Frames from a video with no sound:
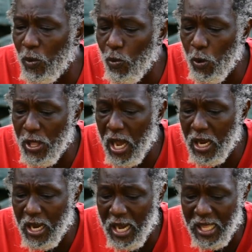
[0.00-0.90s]
what would
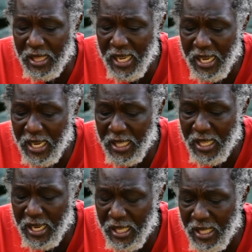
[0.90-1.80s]
I call
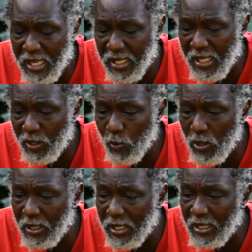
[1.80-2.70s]
the
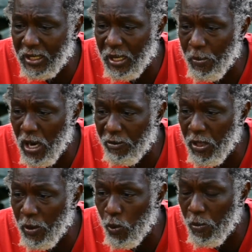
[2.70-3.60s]
soul system of
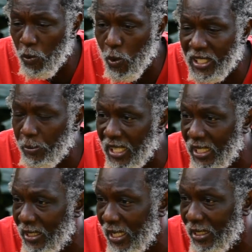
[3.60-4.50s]
the
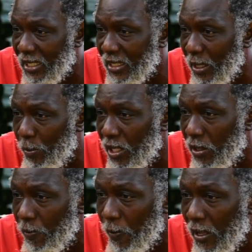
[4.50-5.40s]
Westminster system, you
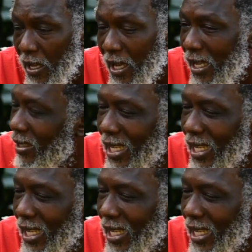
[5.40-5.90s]
know. It's